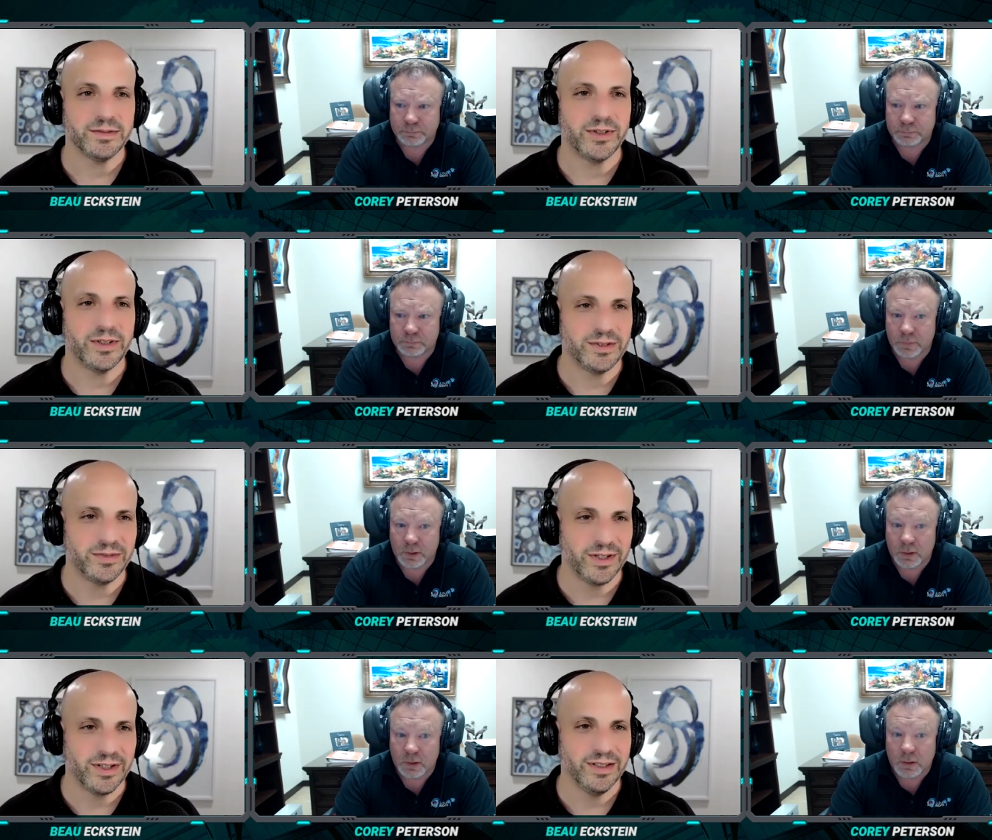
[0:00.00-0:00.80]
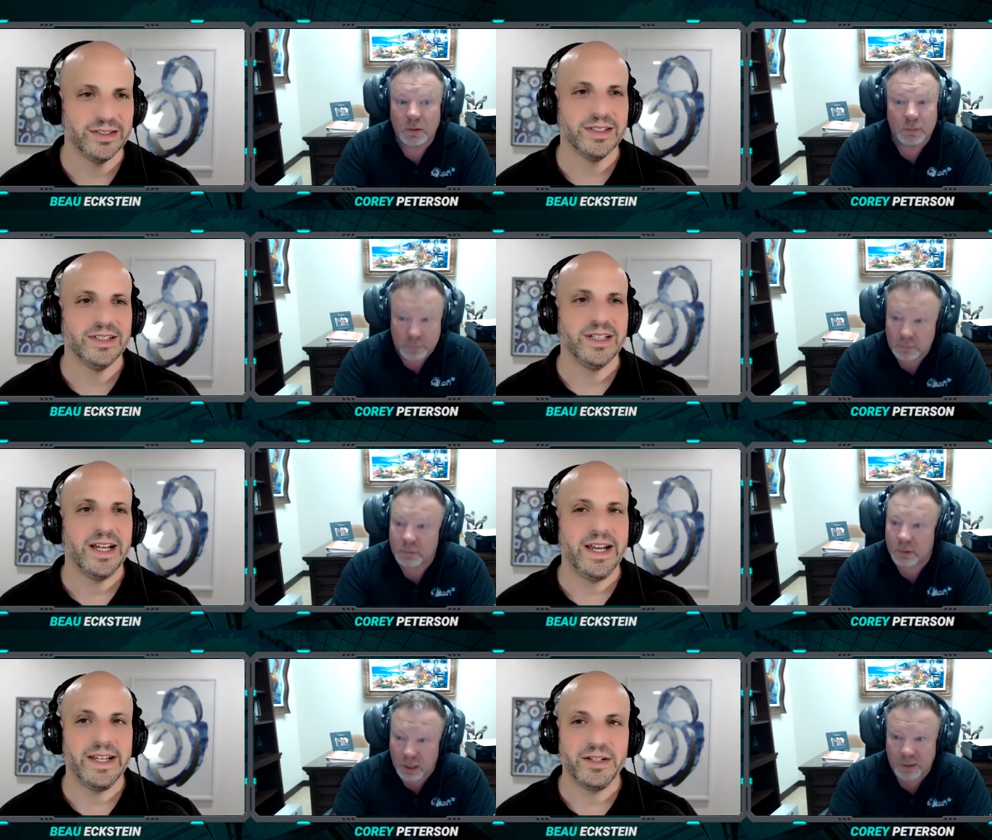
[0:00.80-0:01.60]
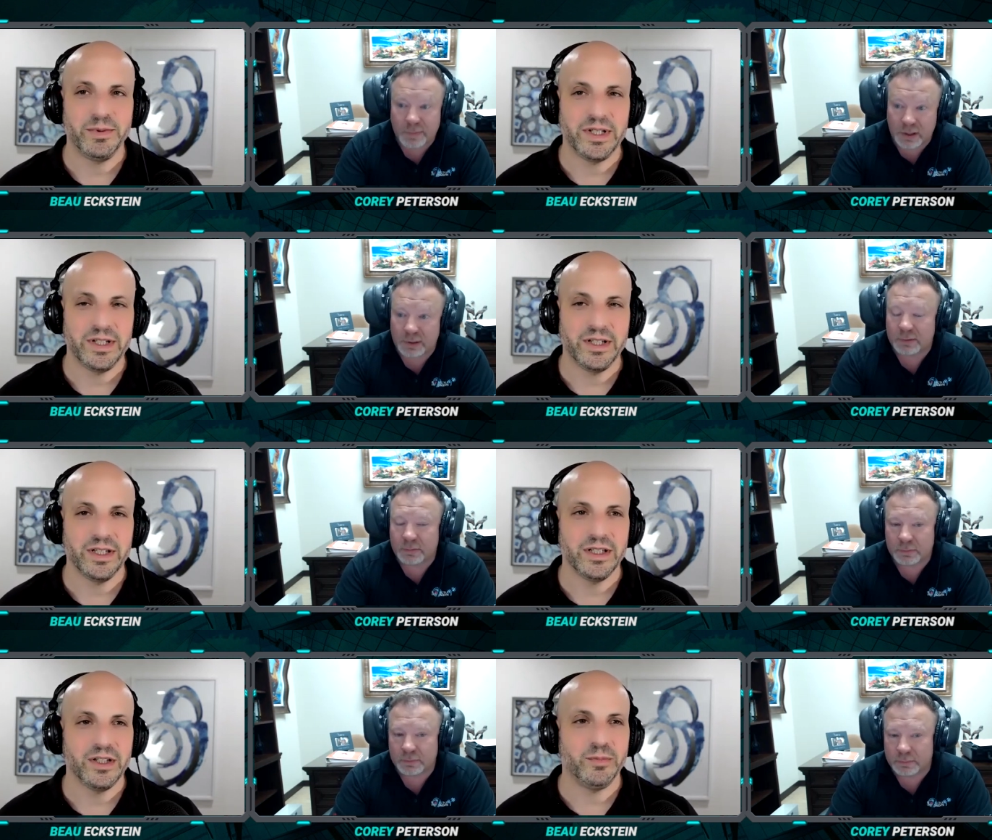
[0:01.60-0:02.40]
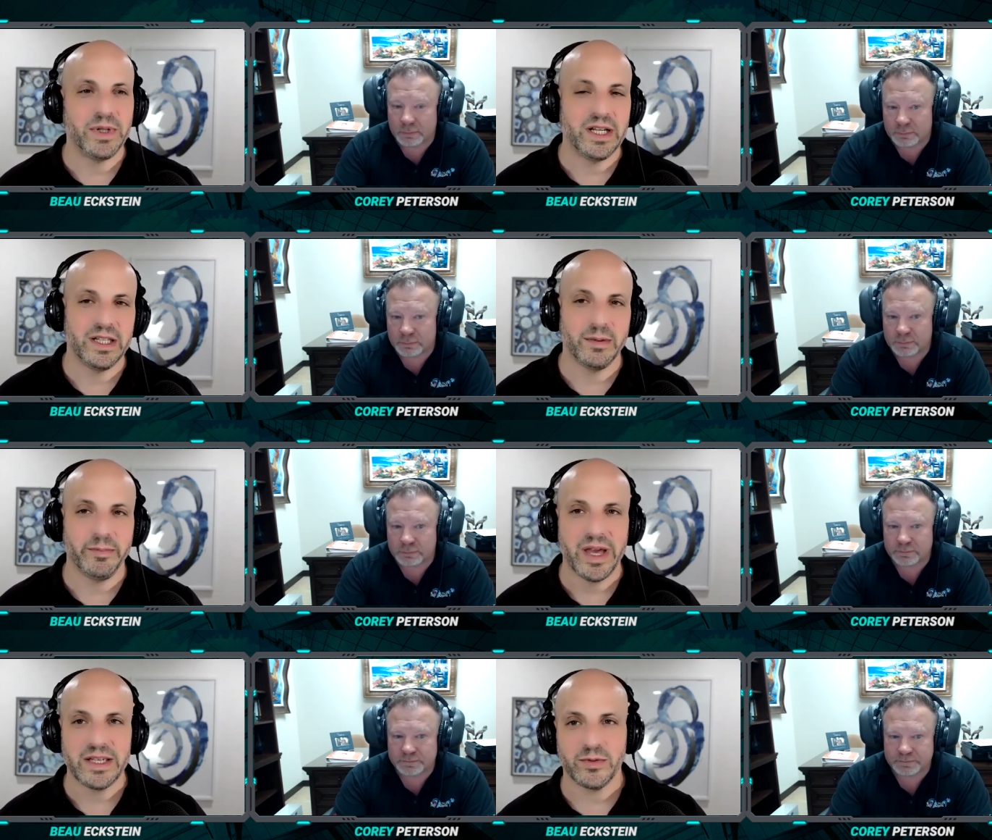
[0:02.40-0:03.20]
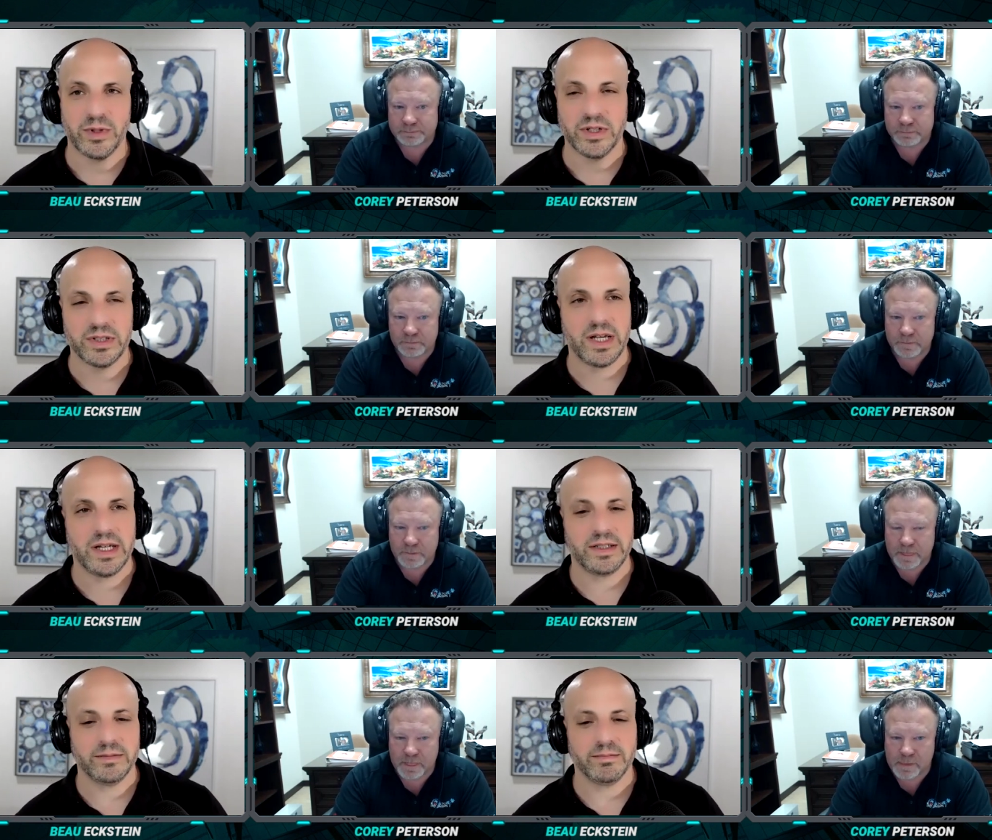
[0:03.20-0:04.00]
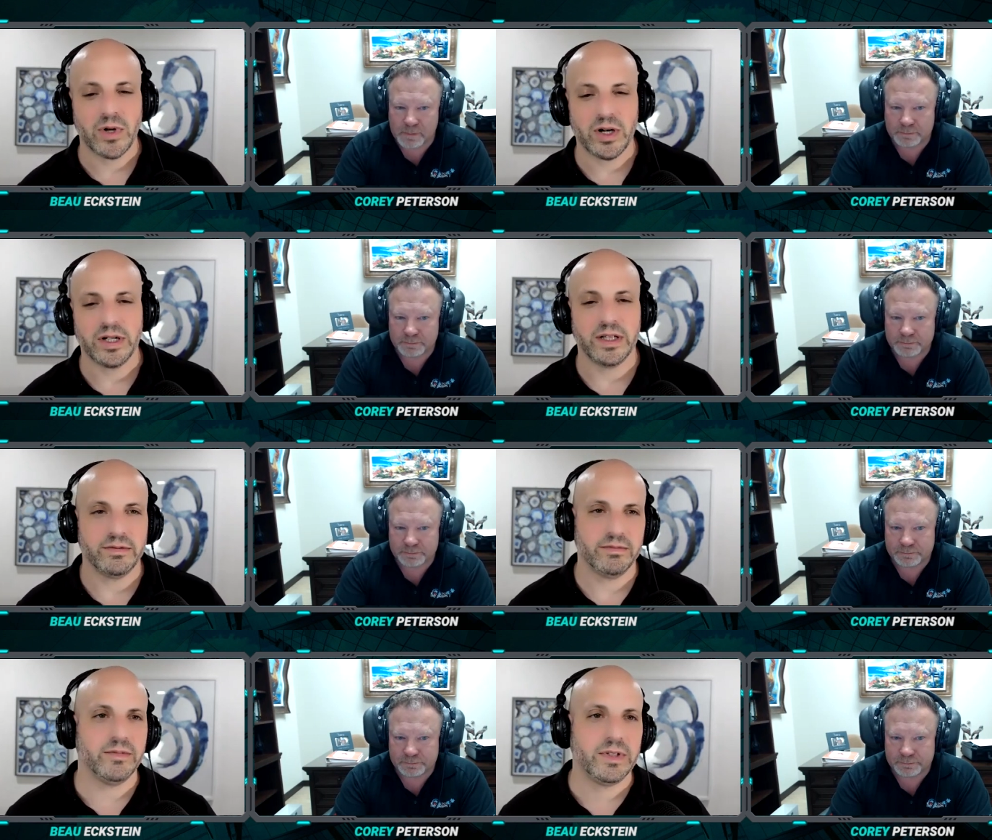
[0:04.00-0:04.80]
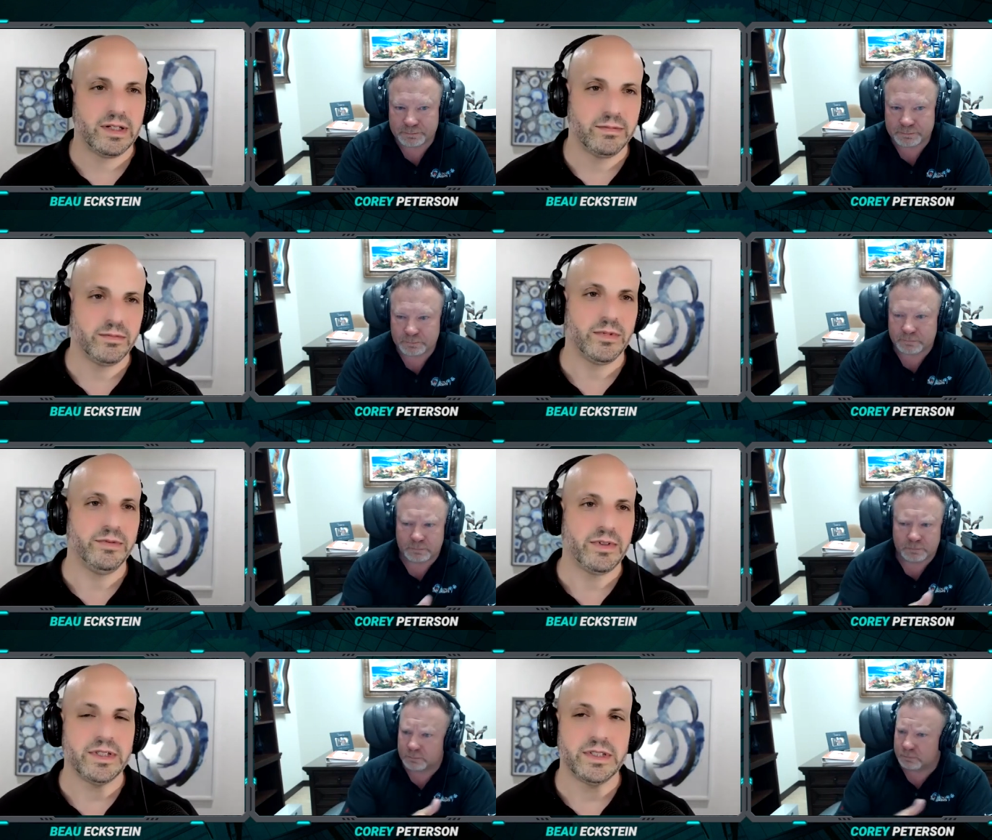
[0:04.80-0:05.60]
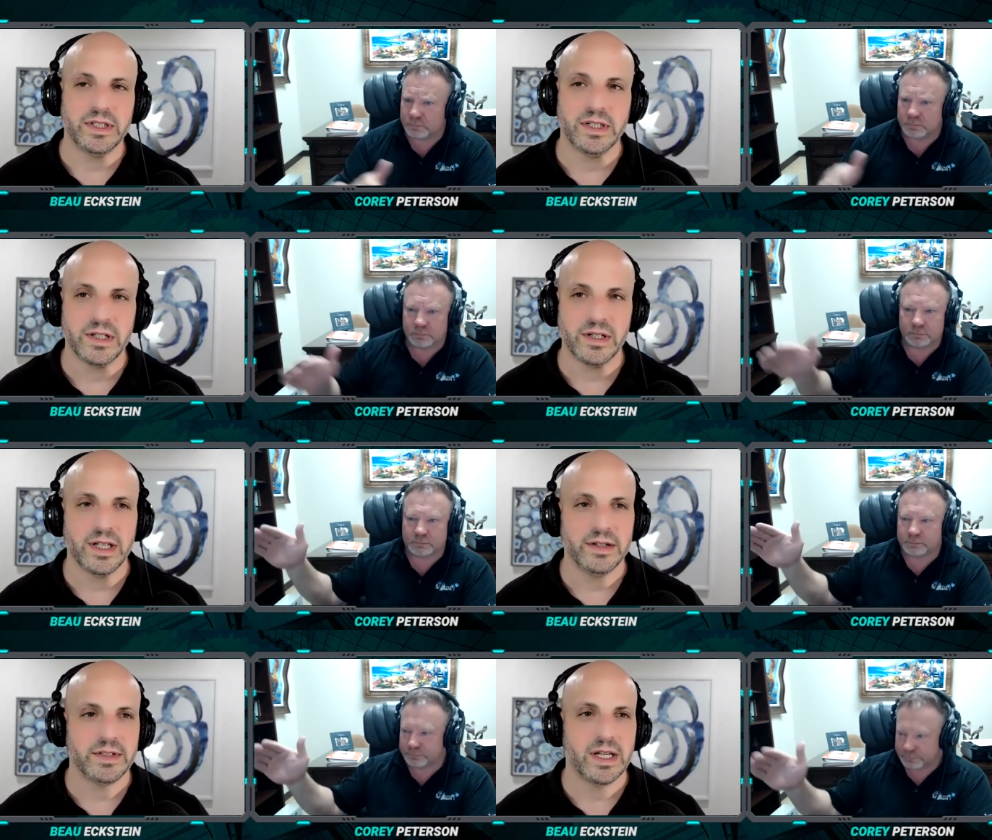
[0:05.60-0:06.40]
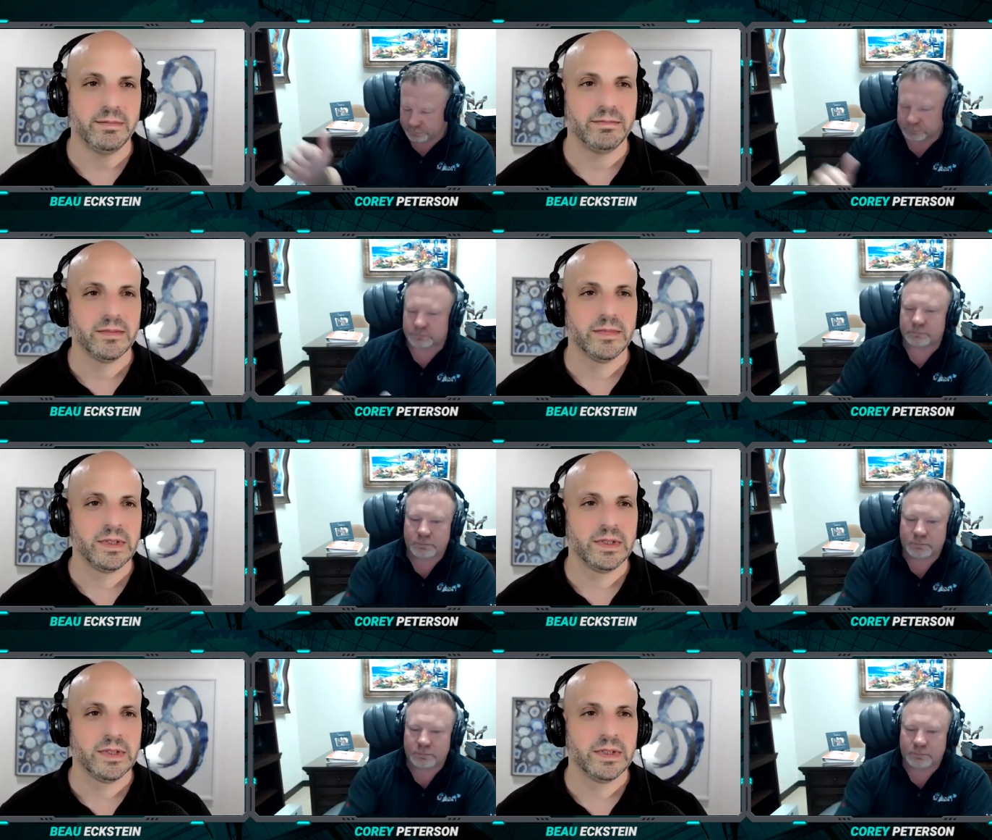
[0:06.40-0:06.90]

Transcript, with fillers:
Speaker 1: first of all, and you've been you've been in the best real estate market that we've ever seen in our lifetime.